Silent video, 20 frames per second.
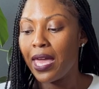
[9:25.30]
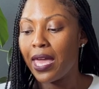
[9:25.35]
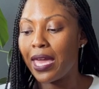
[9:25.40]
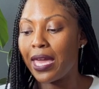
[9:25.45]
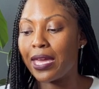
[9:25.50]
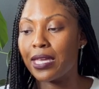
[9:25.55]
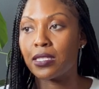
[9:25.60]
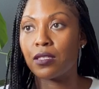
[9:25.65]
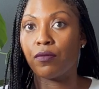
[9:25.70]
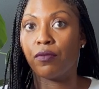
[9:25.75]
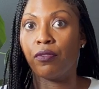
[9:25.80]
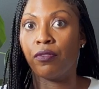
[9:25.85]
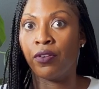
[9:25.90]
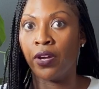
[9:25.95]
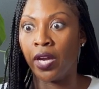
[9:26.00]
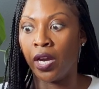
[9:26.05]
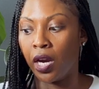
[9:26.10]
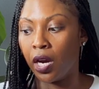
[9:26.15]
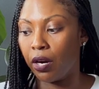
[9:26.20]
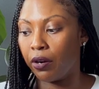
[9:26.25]
It's
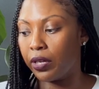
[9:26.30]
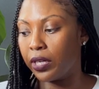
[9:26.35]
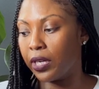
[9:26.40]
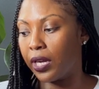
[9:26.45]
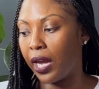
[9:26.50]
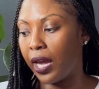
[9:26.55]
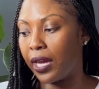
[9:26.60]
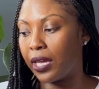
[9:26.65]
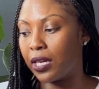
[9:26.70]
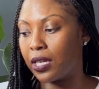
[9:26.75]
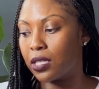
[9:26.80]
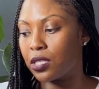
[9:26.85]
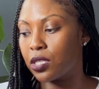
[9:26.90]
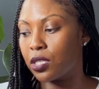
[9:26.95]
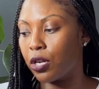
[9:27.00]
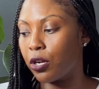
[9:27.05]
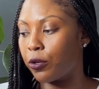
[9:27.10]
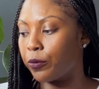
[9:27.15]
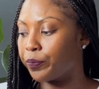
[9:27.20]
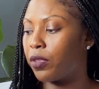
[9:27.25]
very guided.
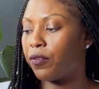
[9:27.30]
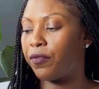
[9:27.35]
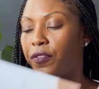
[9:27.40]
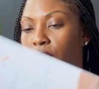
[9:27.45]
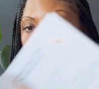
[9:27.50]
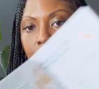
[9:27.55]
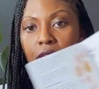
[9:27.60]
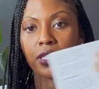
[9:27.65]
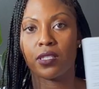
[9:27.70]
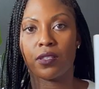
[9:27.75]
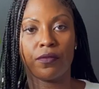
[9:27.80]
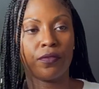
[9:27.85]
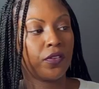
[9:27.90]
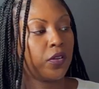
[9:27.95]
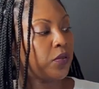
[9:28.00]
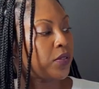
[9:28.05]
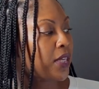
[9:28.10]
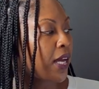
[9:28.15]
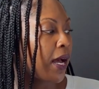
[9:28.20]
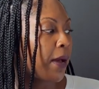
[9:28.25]
So the first few
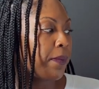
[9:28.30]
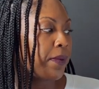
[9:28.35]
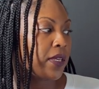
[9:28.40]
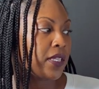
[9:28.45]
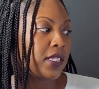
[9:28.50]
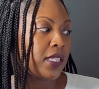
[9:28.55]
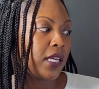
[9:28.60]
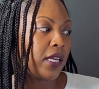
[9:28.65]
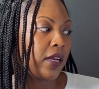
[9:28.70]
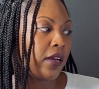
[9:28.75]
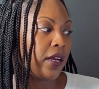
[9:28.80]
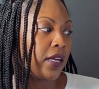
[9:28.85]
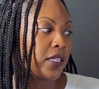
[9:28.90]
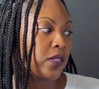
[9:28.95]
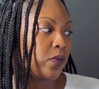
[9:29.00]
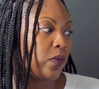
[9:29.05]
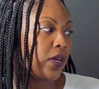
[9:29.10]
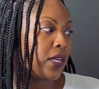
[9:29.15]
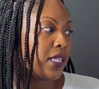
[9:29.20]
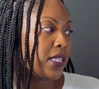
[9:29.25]
topics here is
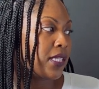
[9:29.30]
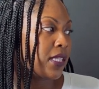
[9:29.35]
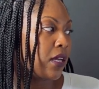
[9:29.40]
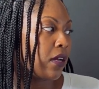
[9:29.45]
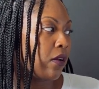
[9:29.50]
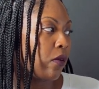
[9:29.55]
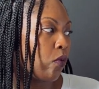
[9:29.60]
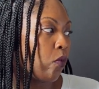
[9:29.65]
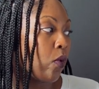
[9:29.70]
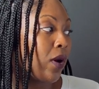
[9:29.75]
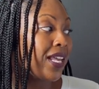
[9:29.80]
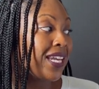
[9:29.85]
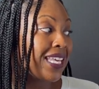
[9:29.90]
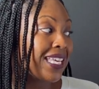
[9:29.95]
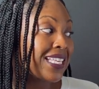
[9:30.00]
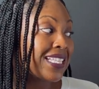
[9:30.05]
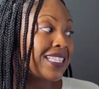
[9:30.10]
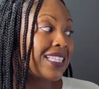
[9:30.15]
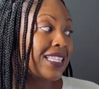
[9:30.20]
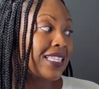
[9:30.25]
what
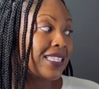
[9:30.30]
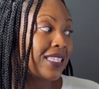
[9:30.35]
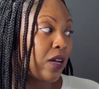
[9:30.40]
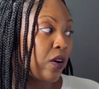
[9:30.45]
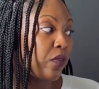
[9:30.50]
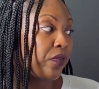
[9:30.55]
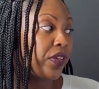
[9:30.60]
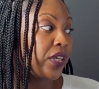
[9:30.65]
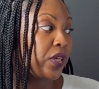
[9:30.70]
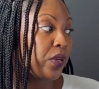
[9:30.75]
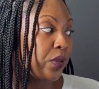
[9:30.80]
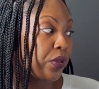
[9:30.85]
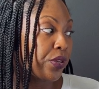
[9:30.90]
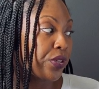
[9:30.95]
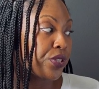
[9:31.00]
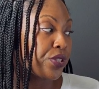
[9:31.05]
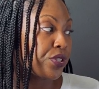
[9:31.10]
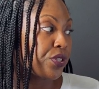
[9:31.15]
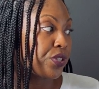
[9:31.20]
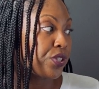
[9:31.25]
is the
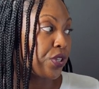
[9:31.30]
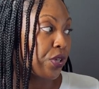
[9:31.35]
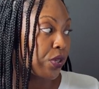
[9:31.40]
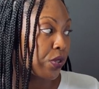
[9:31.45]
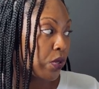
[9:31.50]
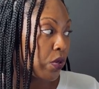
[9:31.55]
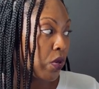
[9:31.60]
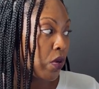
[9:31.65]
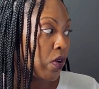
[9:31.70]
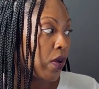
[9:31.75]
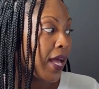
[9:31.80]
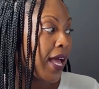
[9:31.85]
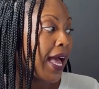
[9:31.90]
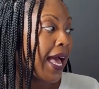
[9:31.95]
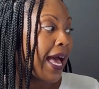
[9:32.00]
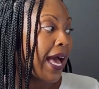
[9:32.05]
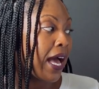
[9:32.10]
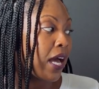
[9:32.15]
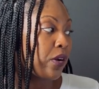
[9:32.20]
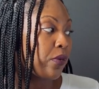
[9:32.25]
self-healer's journal?
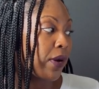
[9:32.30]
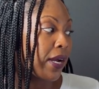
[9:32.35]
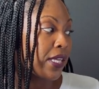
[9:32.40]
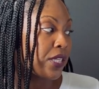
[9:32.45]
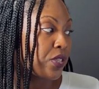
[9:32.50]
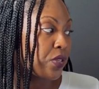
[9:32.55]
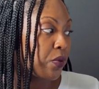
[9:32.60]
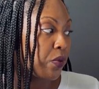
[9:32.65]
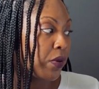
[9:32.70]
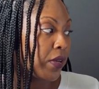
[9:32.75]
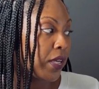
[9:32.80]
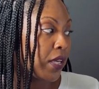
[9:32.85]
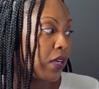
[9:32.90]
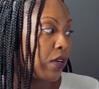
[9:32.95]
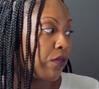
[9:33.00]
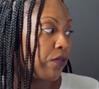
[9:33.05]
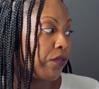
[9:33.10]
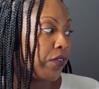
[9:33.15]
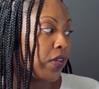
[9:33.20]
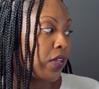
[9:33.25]
How do I do it?
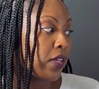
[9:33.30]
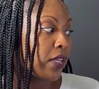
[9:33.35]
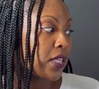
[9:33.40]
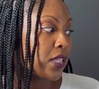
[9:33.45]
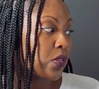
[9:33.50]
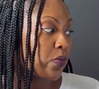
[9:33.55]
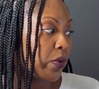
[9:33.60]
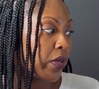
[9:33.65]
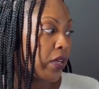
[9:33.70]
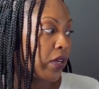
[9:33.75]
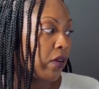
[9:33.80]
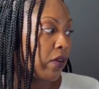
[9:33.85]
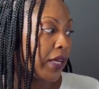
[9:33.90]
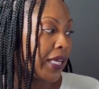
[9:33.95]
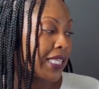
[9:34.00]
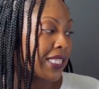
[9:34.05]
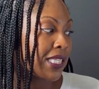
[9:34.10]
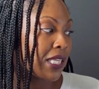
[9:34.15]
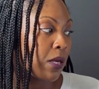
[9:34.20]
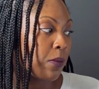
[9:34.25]
Feelings wheel,
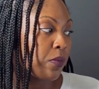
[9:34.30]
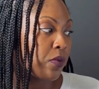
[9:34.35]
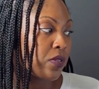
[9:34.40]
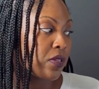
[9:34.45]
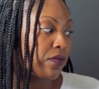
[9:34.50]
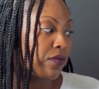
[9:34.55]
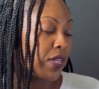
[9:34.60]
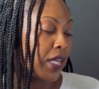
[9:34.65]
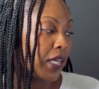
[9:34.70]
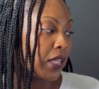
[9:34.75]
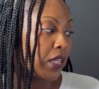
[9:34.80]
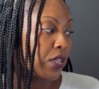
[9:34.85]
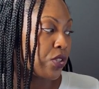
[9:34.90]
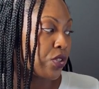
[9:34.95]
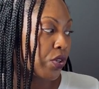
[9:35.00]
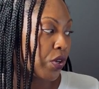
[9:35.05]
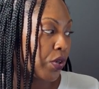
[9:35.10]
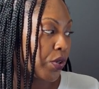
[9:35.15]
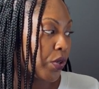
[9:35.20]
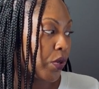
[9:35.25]
examples of daily
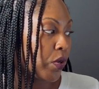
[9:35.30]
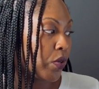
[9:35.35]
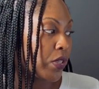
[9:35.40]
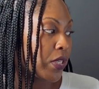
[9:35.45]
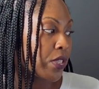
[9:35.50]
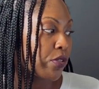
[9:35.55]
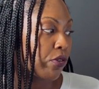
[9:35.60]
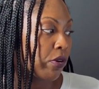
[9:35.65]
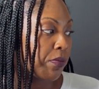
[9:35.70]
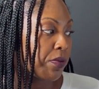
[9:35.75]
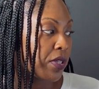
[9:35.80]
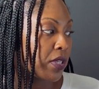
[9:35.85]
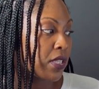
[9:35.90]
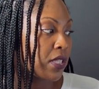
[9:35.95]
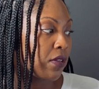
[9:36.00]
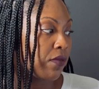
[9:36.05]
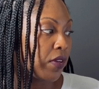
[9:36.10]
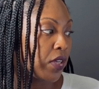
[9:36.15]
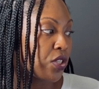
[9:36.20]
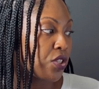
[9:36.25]
journal, descriptions
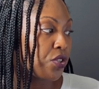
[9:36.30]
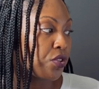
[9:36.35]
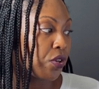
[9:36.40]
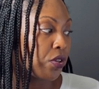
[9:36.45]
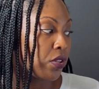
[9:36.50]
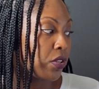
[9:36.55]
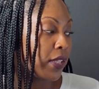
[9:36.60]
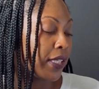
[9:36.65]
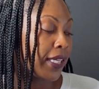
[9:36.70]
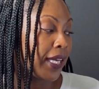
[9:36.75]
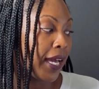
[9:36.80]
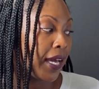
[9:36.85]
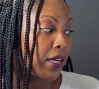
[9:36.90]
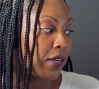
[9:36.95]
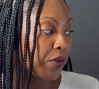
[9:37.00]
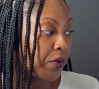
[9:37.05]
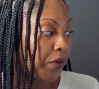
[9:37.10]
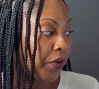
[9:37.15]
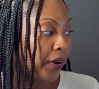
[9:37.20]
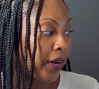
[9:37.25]
of each journaling
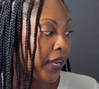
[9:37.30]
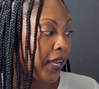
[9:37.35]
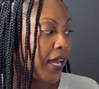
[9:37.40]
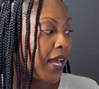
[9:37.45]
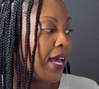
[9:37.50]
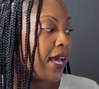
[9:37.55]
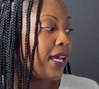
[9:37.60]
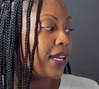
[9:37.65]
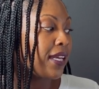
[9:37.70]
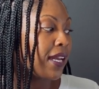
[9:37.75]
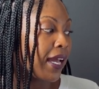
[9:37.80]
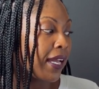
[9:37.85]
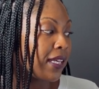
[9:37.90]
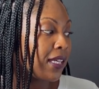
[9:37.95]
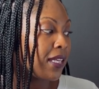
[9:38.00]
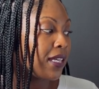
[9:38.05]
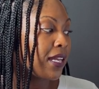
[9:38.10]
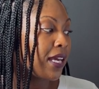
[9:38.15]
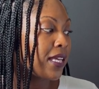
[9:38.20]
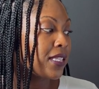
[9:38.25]
category,
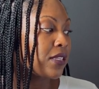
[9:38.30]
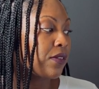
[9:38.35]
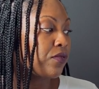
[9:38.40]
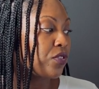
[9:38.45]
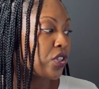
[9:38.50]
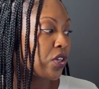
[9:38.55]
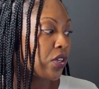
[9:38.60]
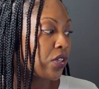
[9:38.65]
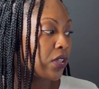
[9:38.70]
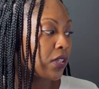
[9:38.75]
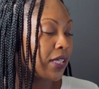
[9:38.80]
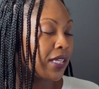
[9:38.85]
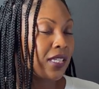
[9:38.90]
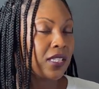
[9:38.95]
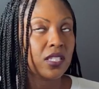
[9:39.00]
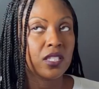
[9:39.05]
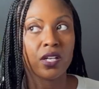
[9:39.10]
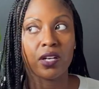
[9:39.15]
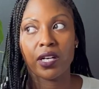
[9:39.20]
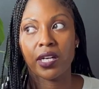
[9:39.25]
90 days of journaling.
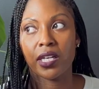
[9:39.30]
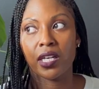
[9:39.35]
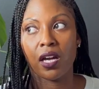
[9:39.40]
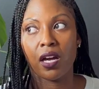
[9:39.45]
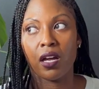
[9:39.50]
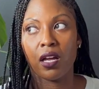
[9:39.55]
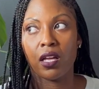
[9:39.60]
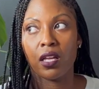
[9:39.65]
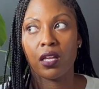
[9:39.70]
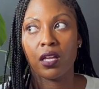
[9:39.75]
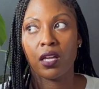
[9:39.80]
Sorry, y'all.